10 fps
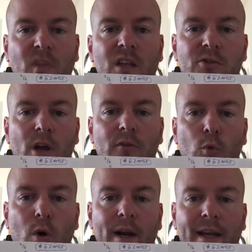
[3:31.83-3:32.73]
So you have
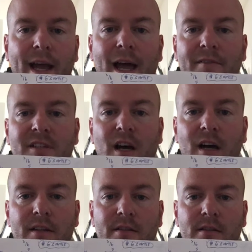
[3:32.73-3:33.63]
1.5
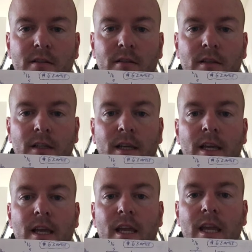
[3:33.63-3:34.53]
tons
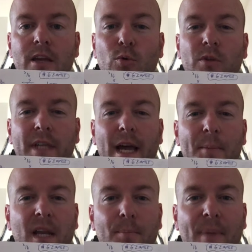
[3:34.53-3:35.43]
equals how
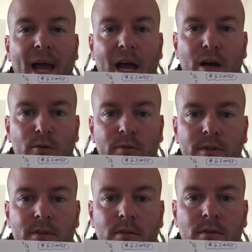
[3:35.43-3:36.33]
many
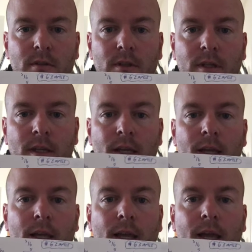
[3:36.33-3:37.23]
pounds?
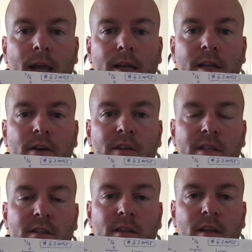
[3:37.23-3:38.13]
And here,
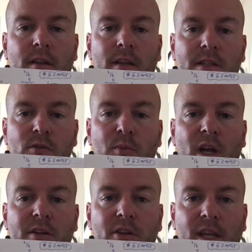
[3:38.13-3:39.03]
this will be
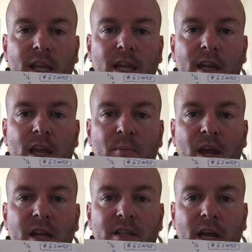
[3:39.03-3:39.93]
on your key on that
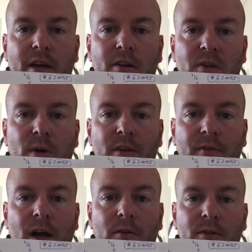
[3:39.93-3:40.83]
page
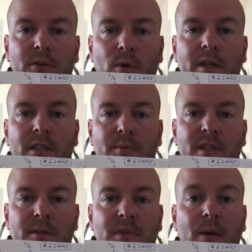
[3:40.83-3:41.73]
825, which you'll want to
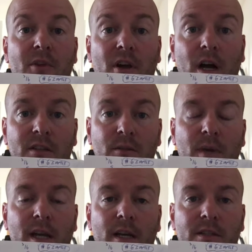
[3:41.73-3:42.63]
spend some time with. I also
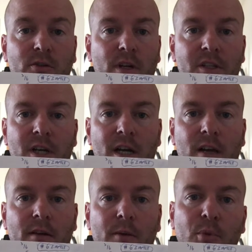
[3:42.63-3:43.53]
made a screenshot
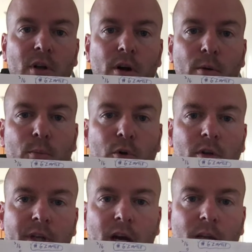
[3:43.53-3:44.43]
of it and put it on our
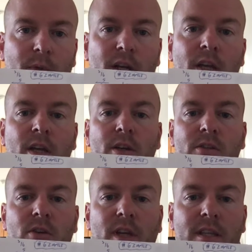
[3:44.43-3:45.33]
Moodle document
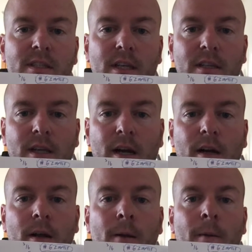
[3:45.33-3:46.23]
so you can see it
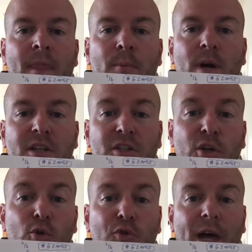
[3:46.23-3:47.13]
there. But
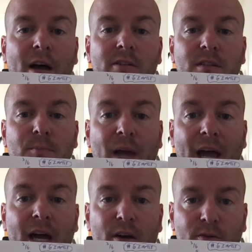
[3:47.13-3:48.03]
2,000
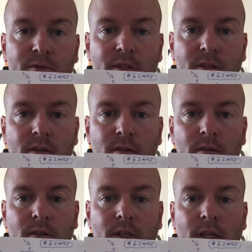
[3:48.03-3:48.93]
pounds
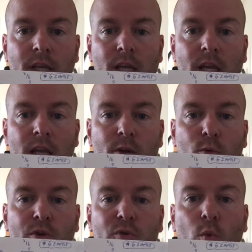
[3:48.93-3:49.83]

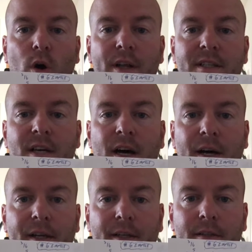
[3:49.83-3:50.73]
equals 1
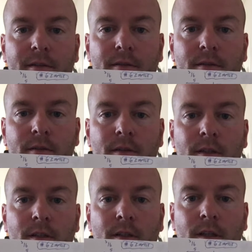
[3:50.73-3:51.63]
ton.
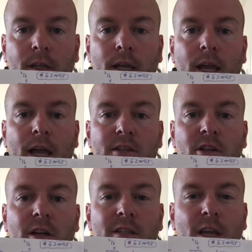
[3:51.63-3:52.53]
And so
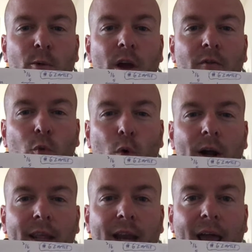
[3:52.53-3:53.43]
here you can say we have
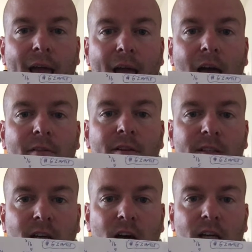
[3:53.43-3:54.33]
1.5
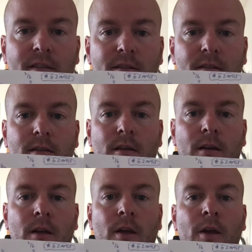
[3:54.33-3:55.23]
tons.
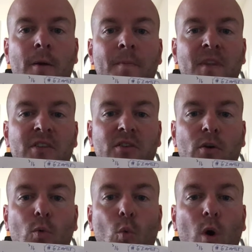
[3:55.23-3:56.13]

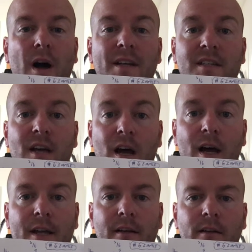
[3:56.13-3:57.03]
So 1
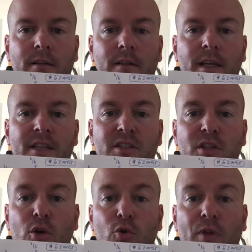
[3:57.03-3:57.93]
ton is
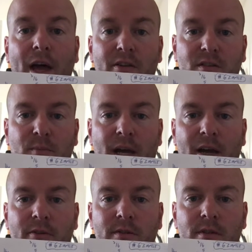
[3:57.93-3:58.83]
2,000
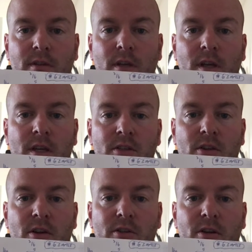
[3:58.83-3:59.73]
pounds.
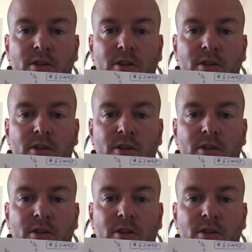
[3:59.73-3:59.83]
So there's our